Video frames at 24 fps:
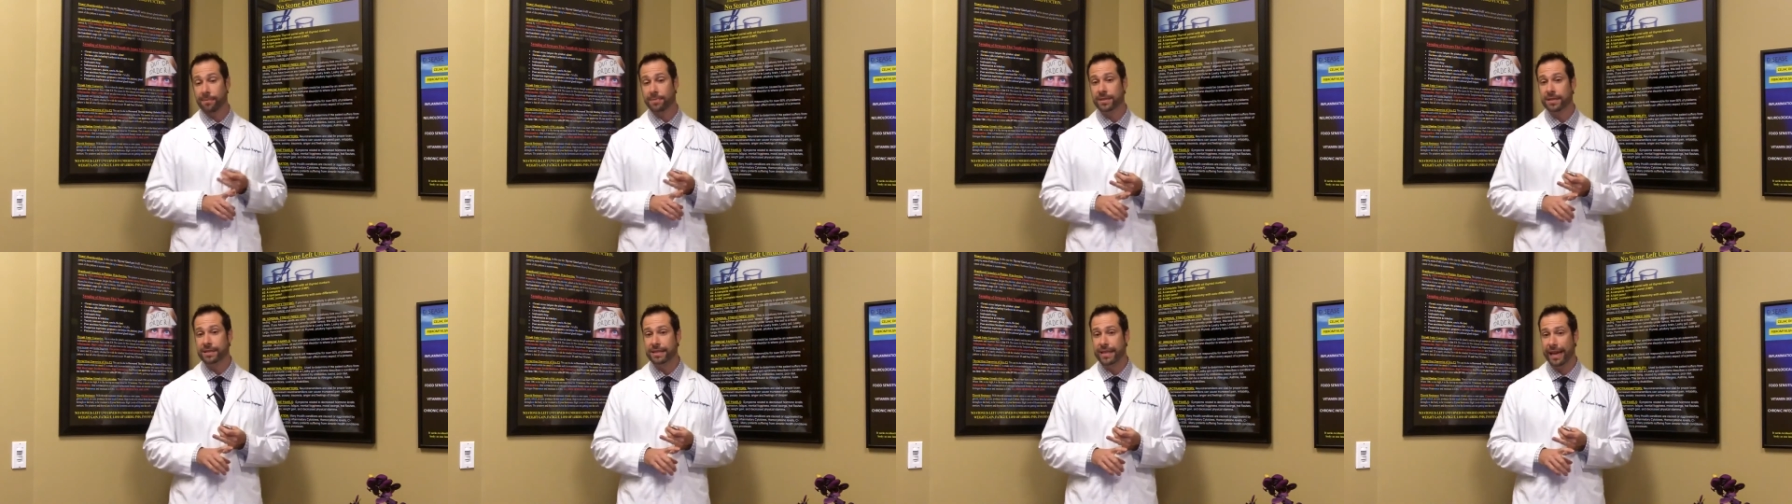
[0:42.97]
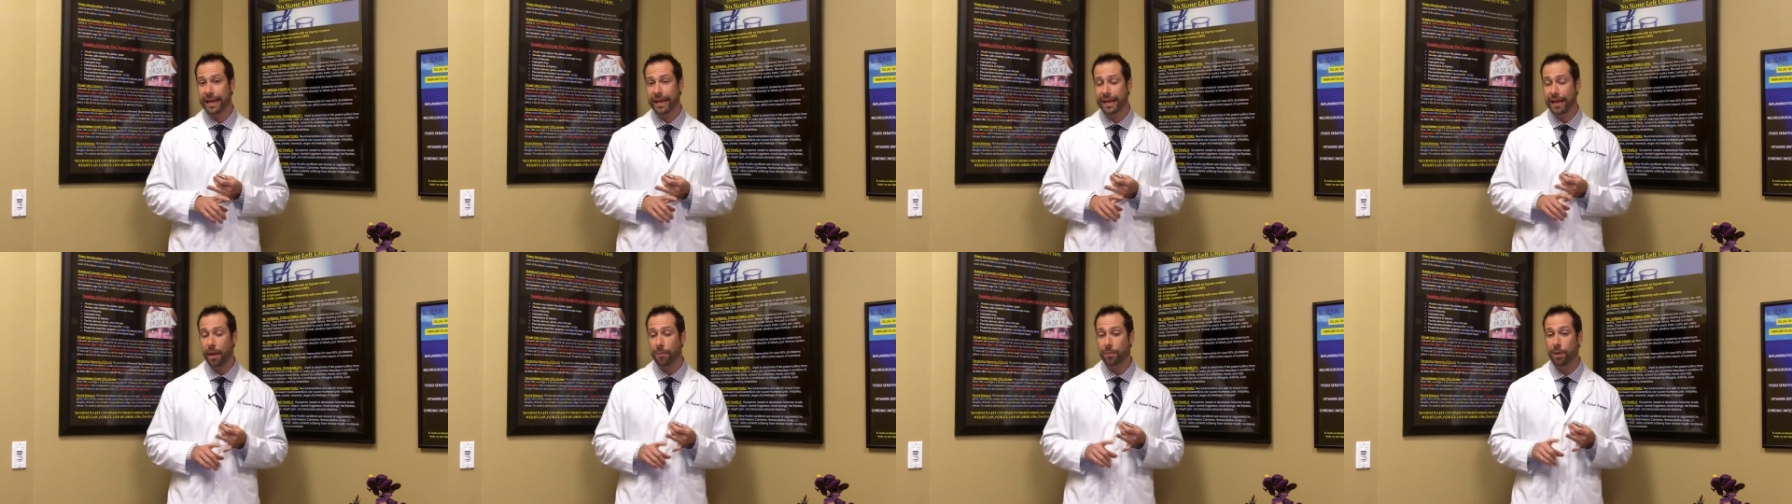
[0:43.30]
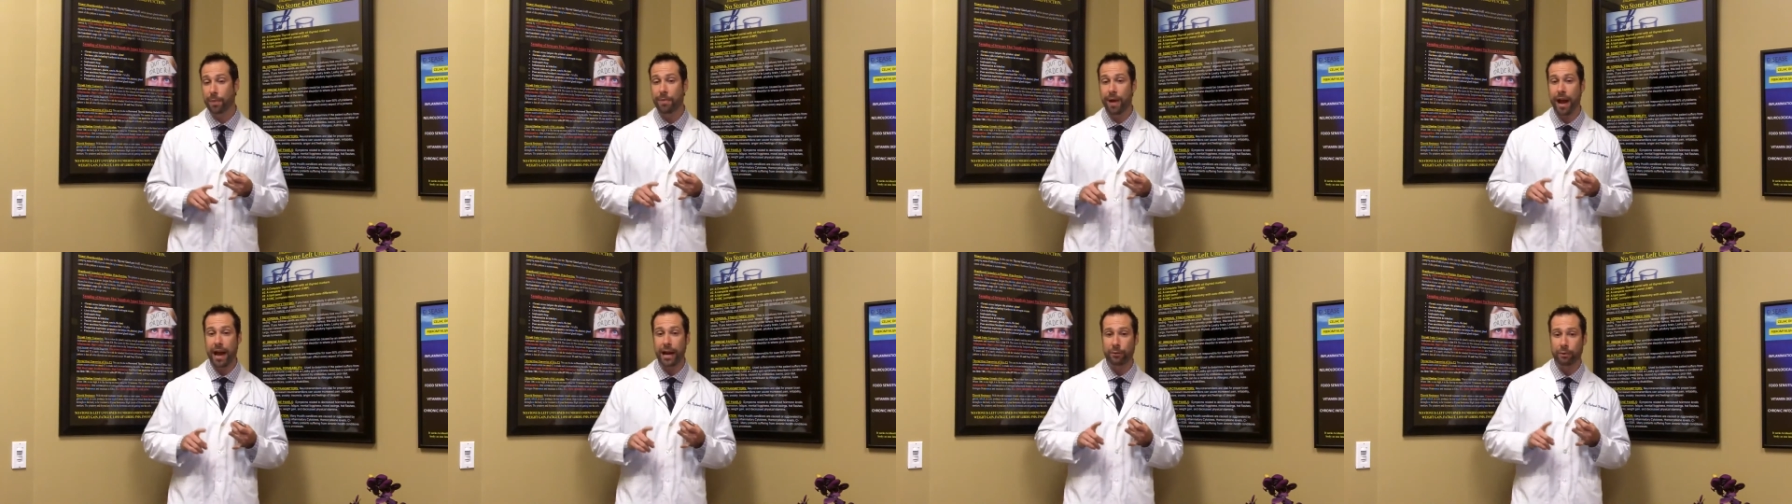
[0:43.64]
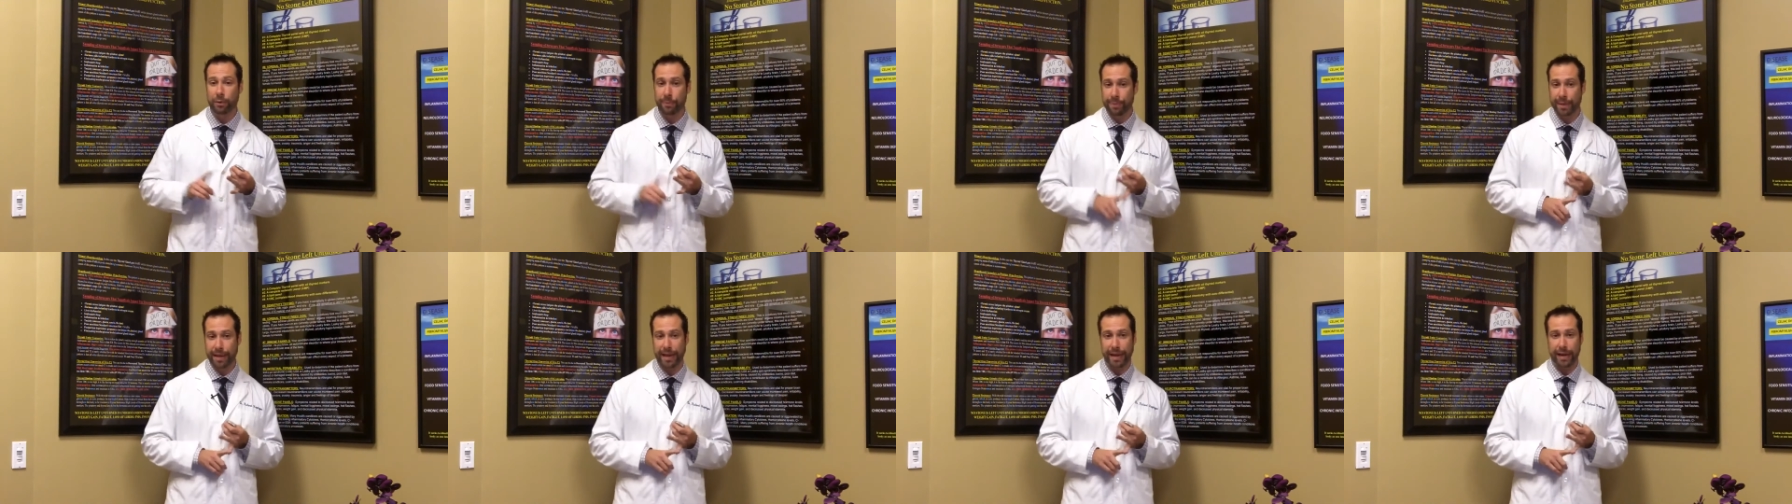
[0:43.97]
A substance that can help
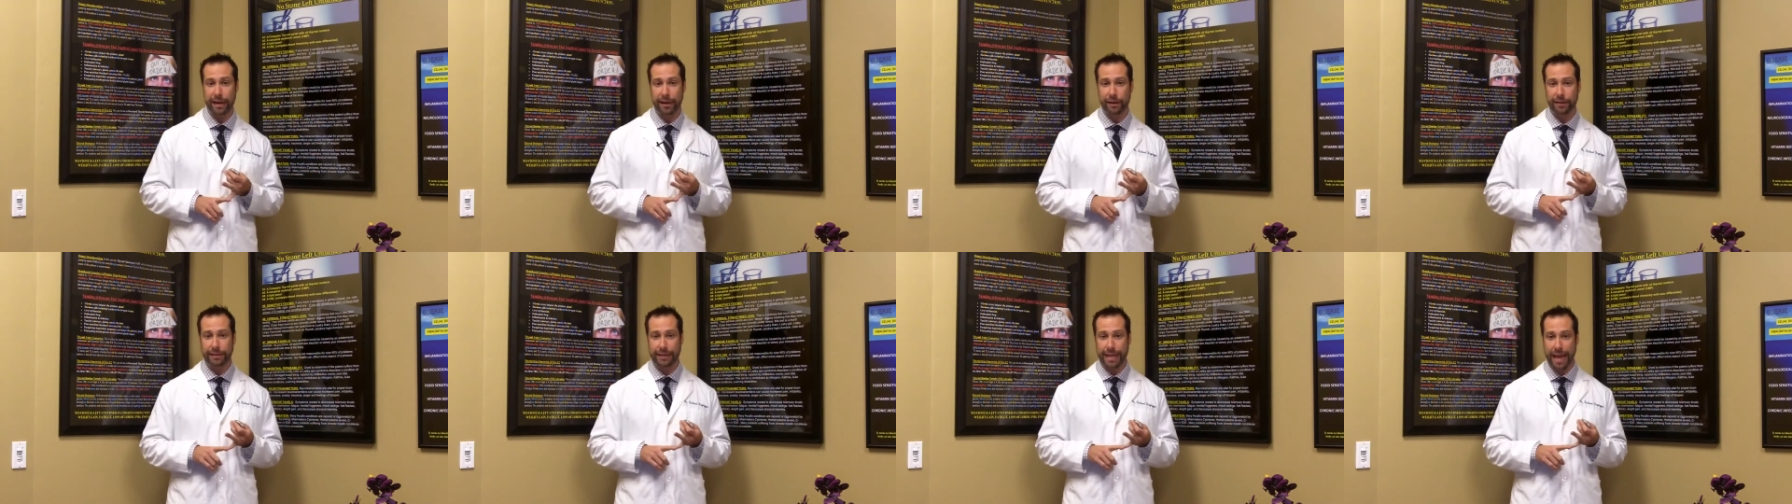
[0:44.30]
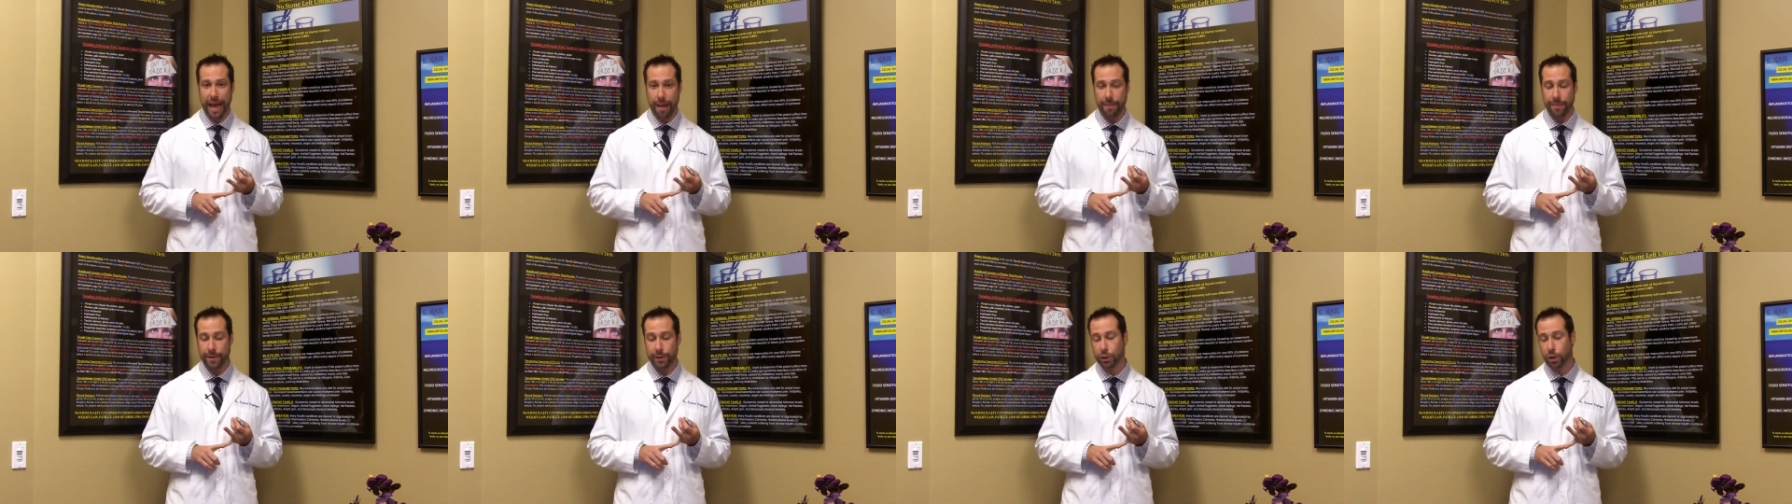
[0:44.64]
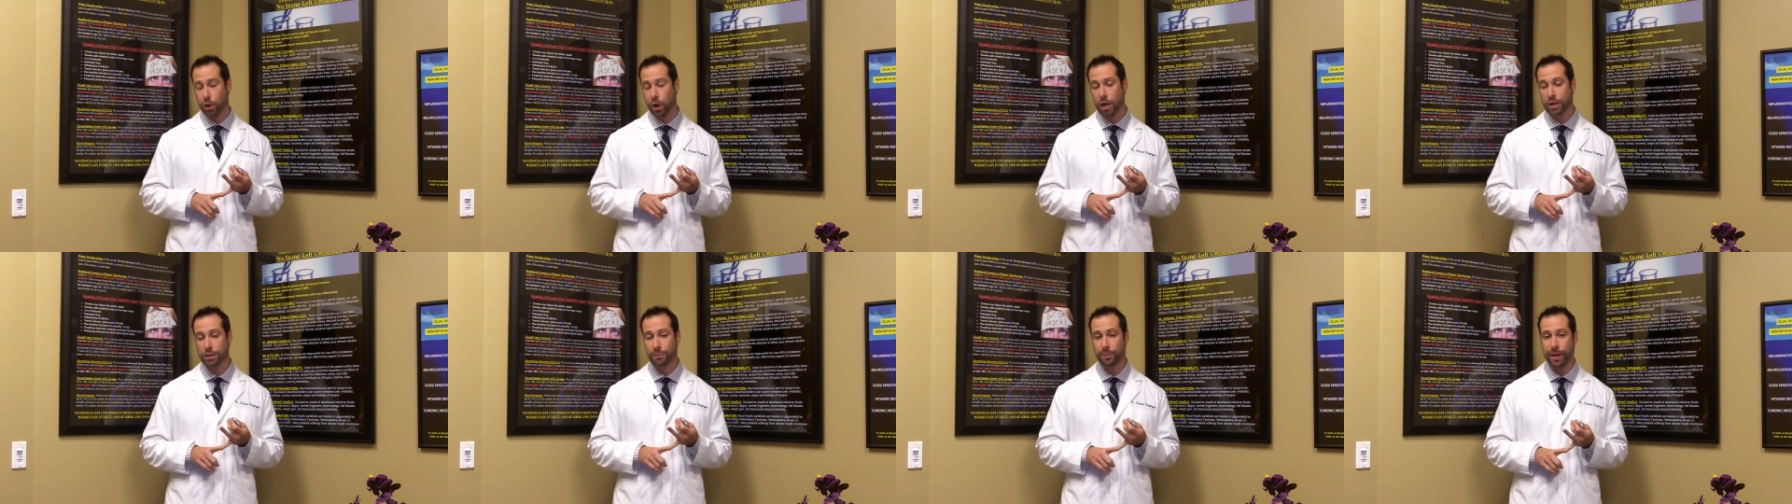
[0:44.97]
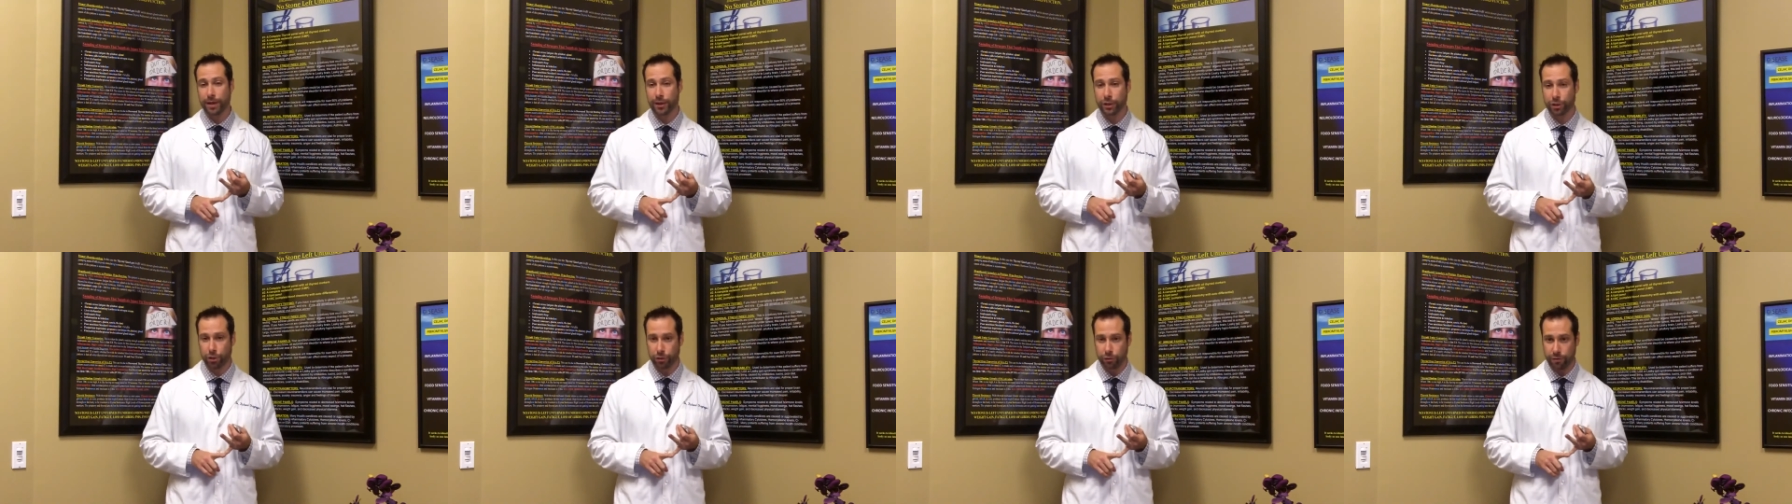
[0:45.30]
your body repair damage
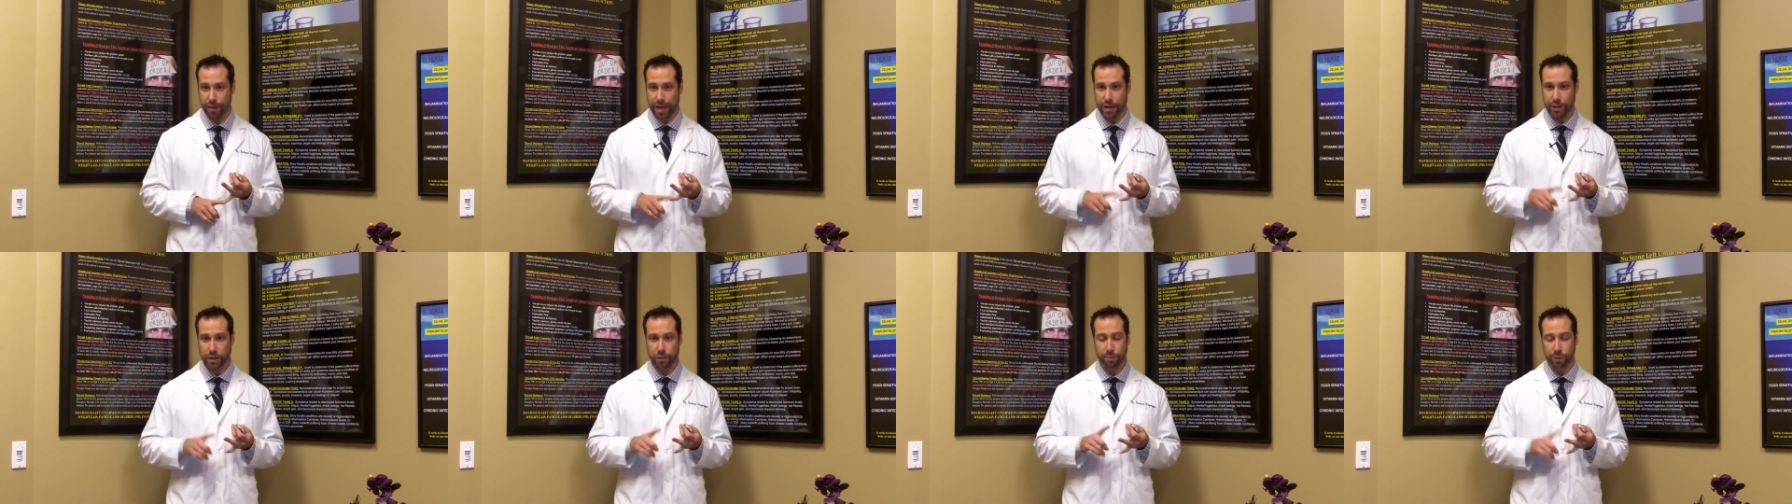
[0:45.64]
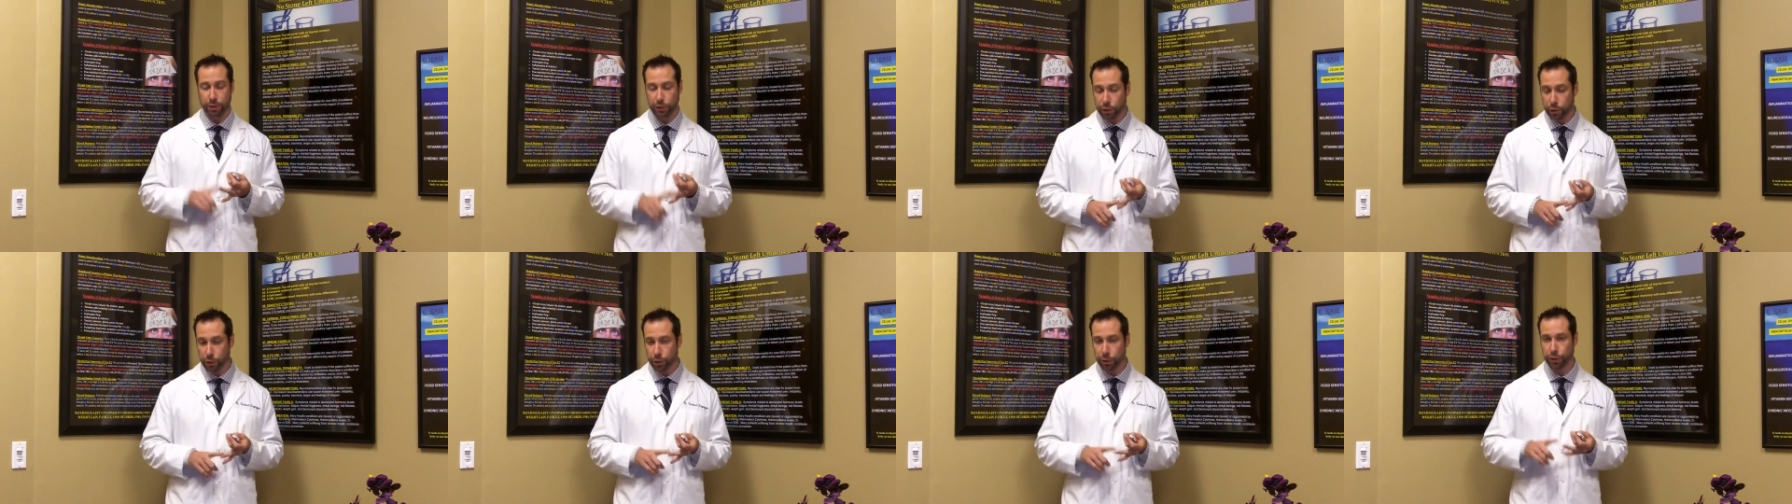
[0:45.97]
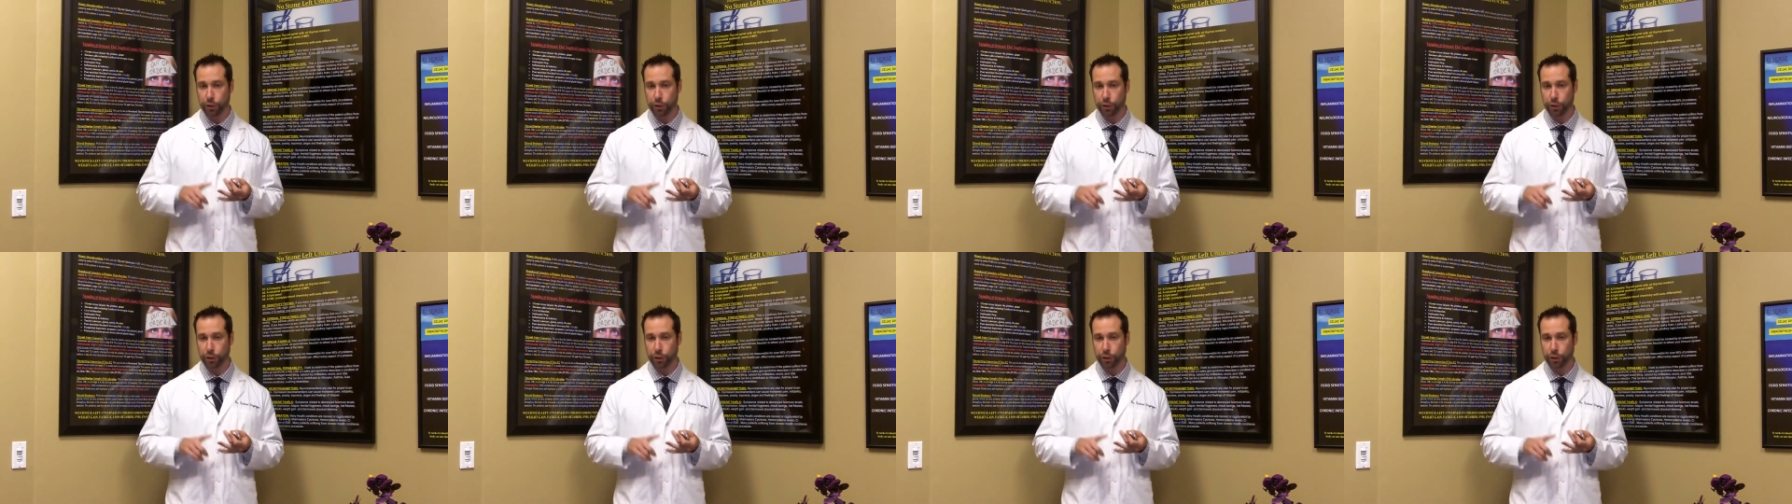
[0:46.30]
caused by stress,